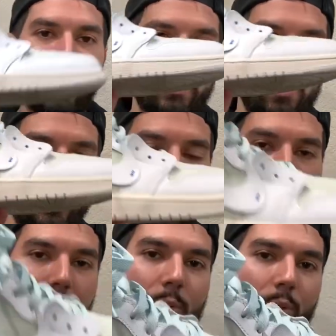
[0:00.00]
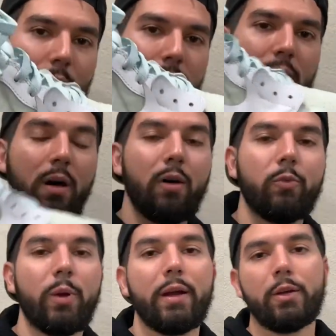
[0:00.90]
and coming in at #1, the
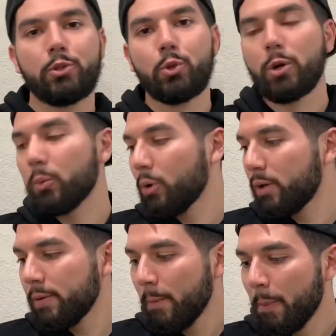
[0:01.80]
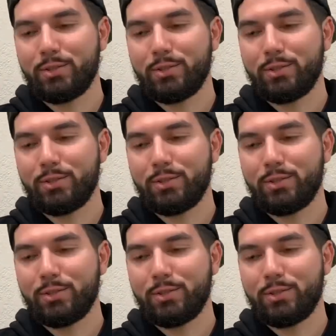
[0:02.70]
Off-White Air Jordan 1.